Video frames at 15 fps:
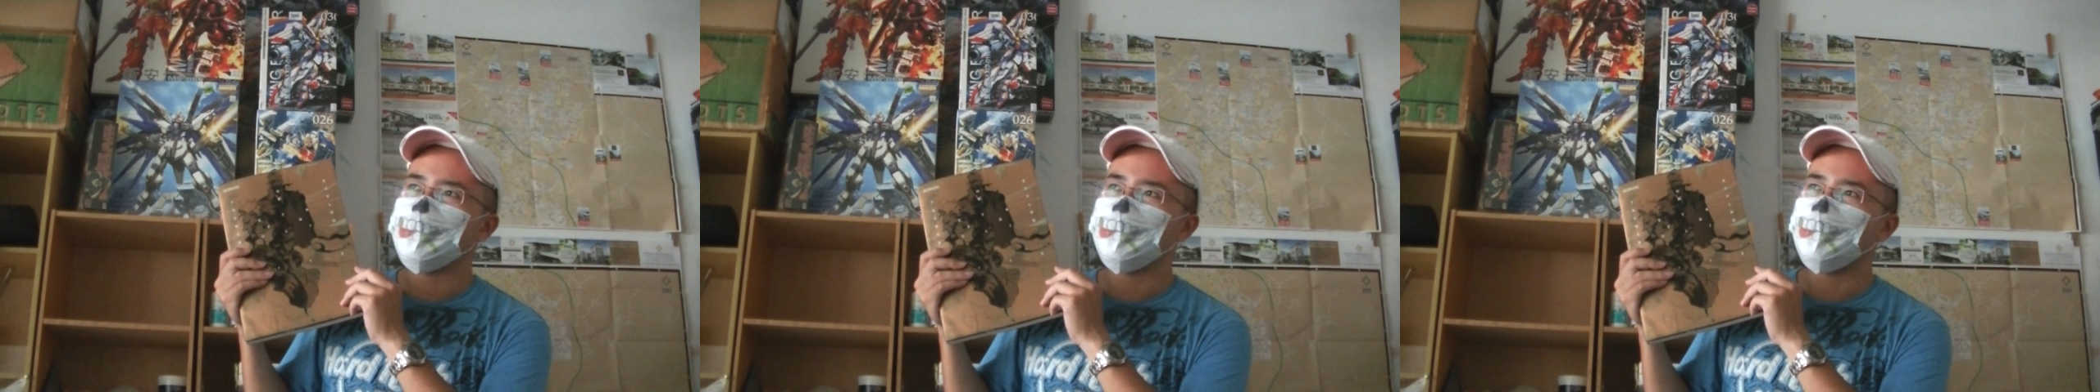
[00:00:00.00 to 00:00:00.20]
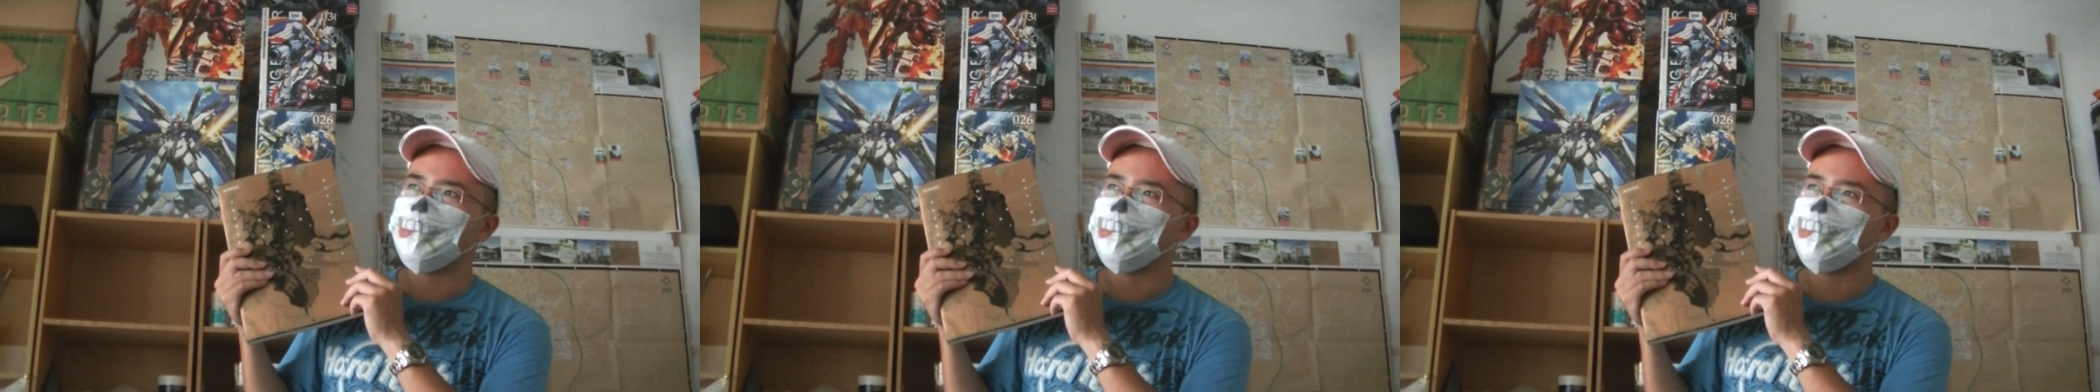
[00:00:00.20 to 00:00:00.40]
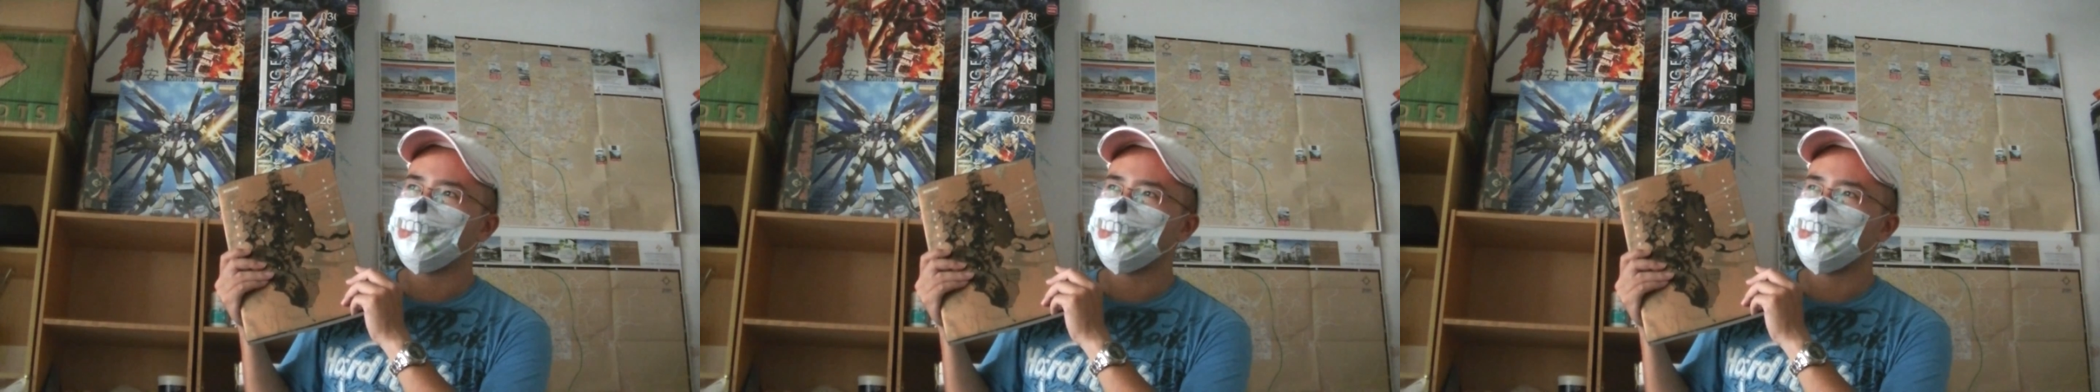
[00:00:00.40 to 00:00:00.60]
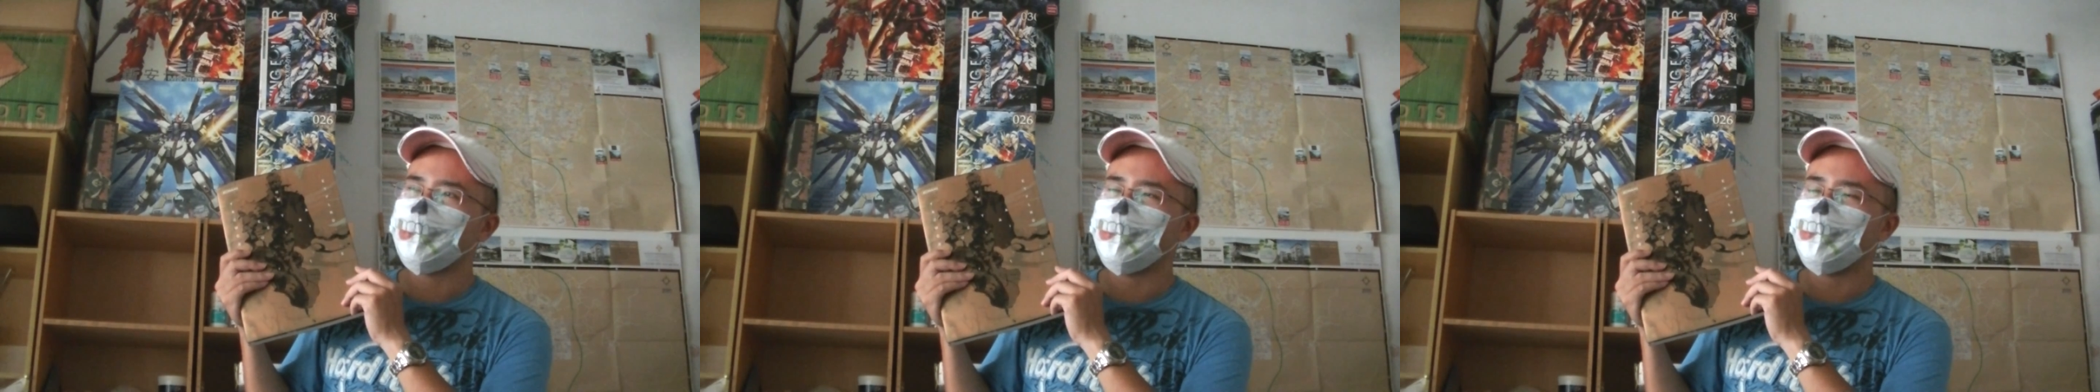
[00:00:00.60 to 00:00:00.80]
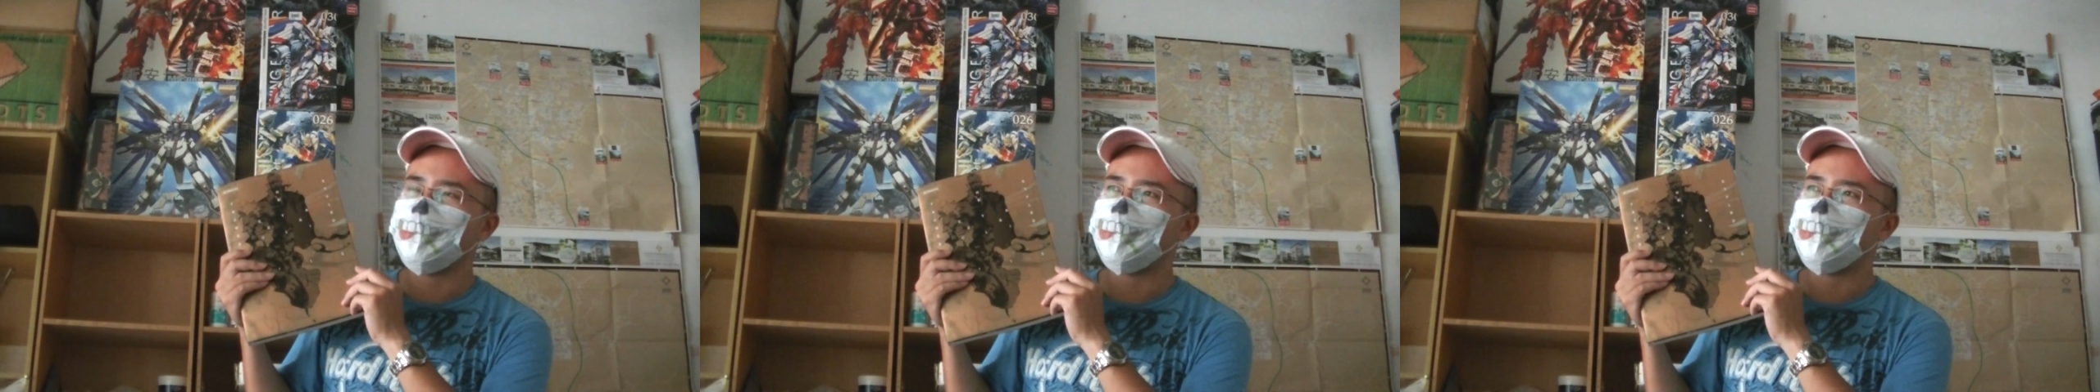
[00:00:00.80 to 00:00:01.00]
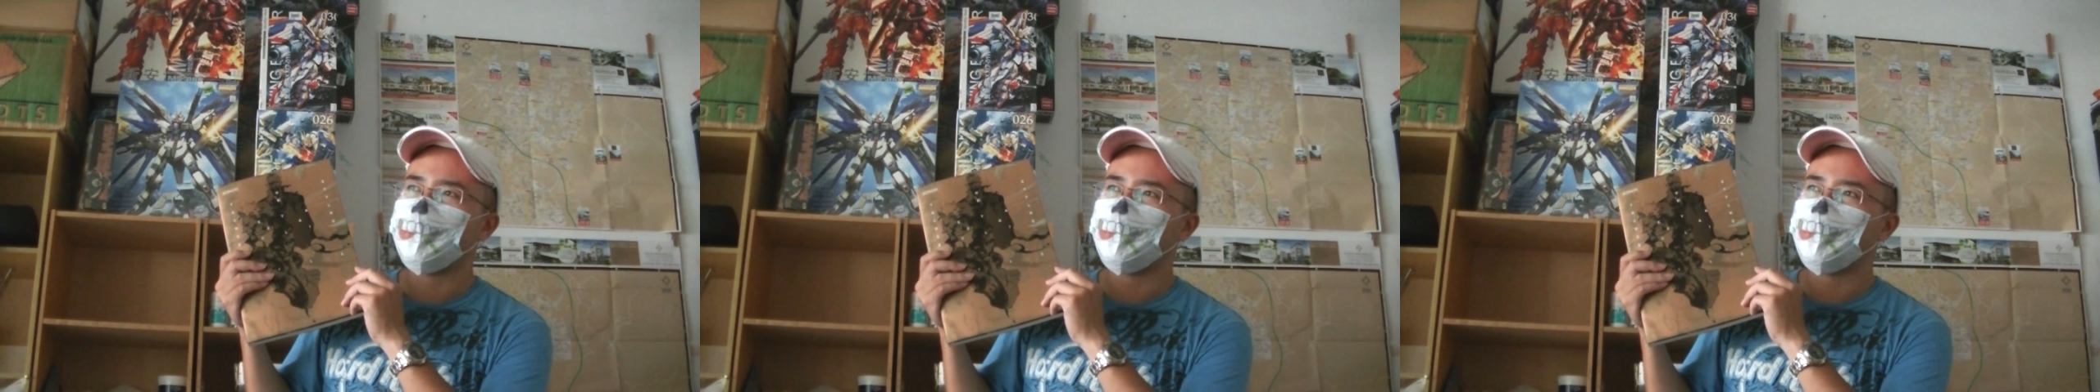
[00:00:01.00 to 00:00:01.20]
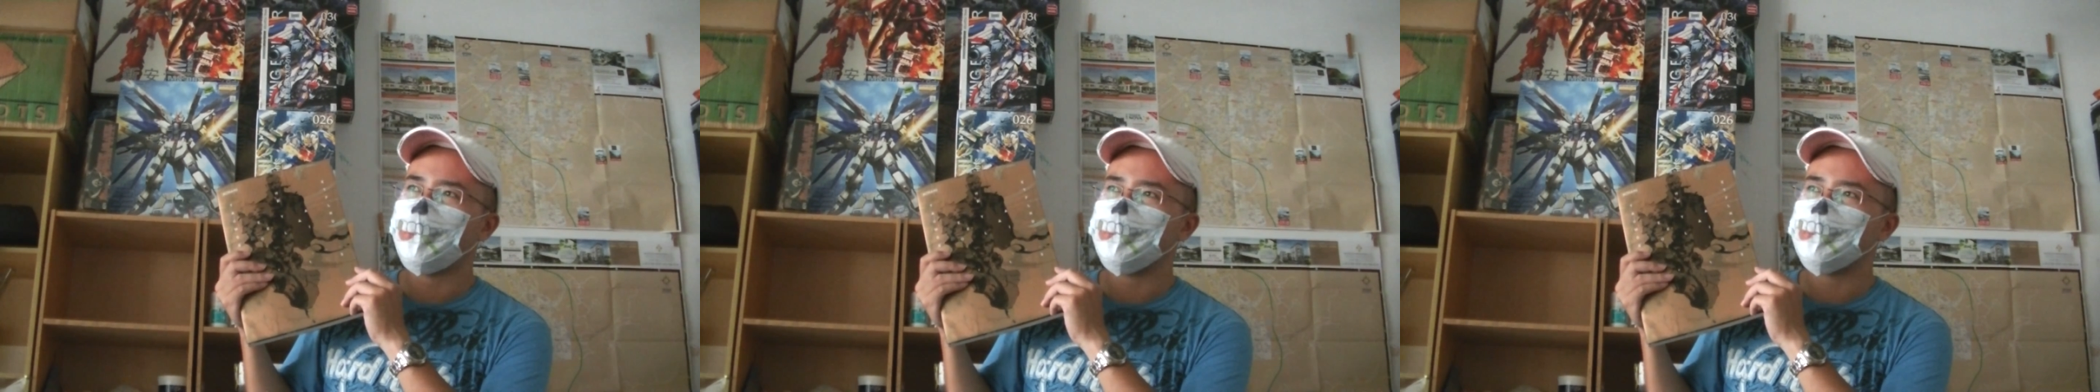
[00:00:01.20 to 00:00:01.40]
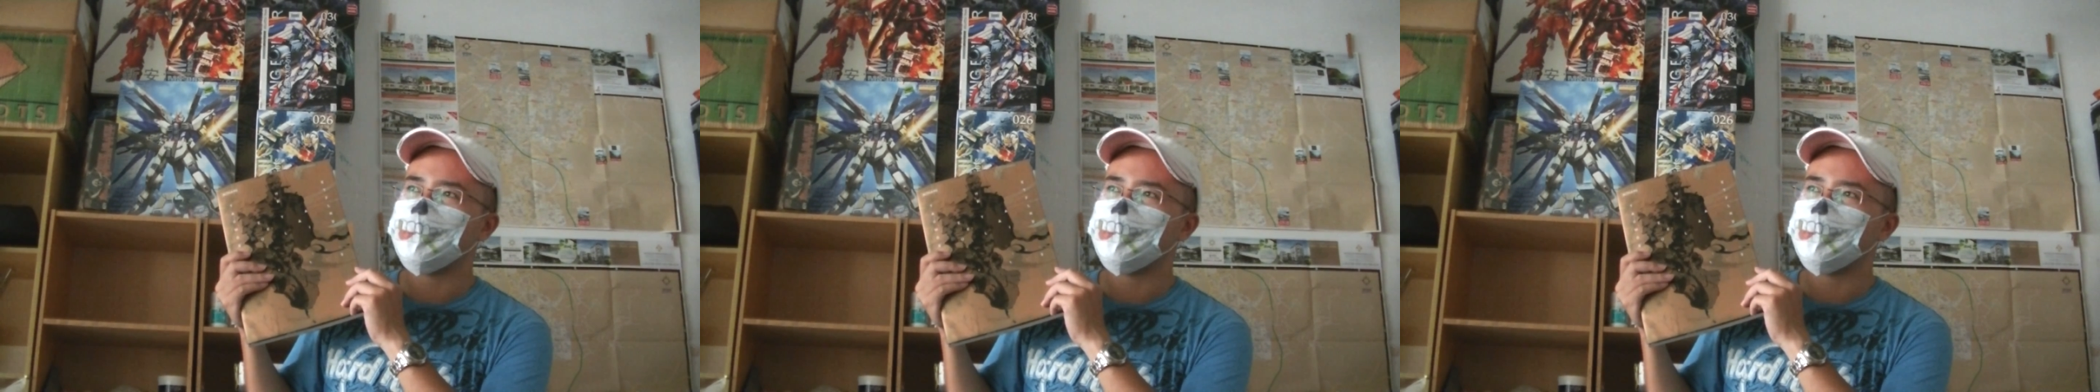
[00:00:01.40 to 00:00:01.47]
Gear Solid 4